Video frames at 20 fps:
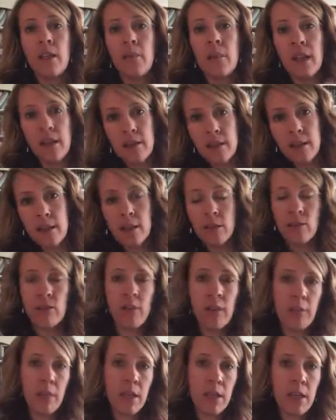masculine,
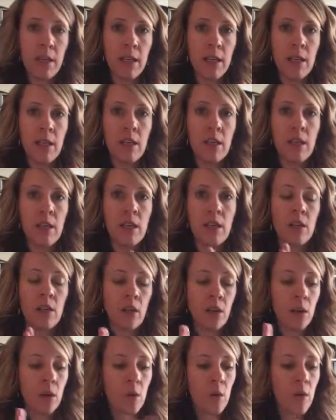feminine,
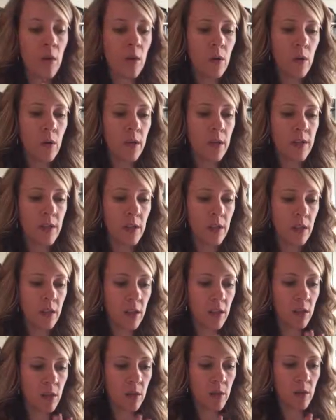you are going to
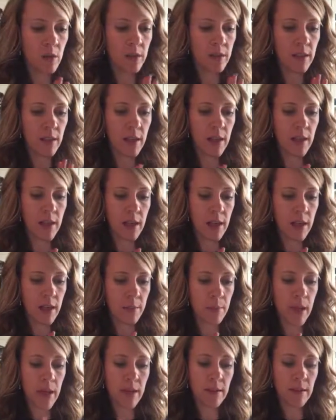use the
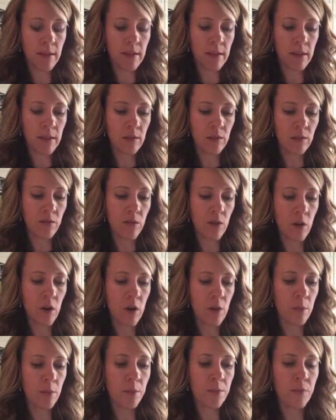masculine
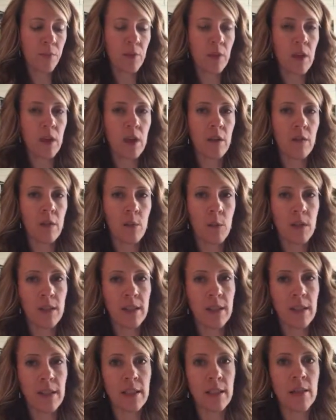form of the
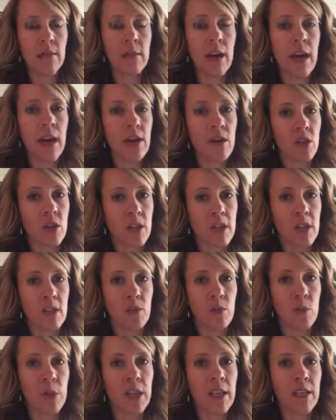possessive
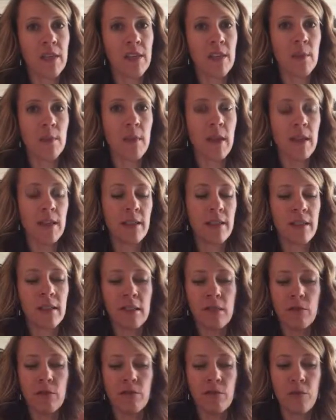adjective because the
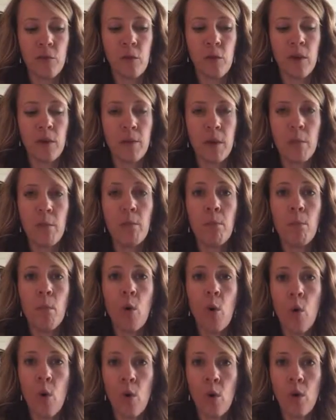masculine form,
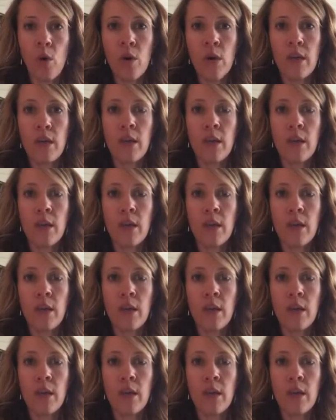mon,